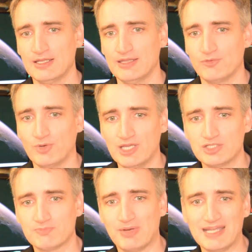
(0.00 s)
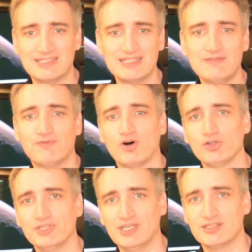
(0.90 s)
which by
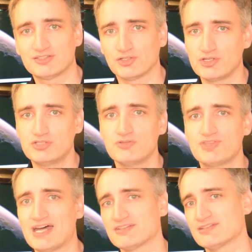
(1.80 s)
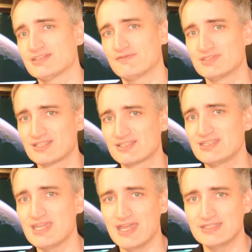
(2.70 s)
default is
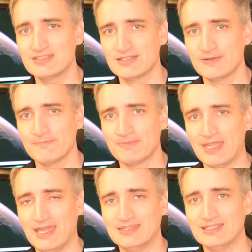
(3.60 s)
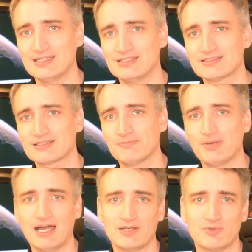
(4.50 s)
32,768, and then it is
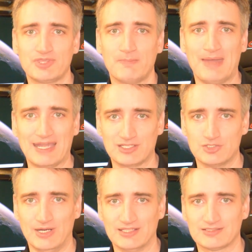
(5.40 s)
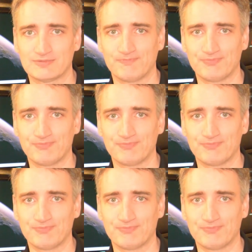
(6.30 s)
combined with the MAC address.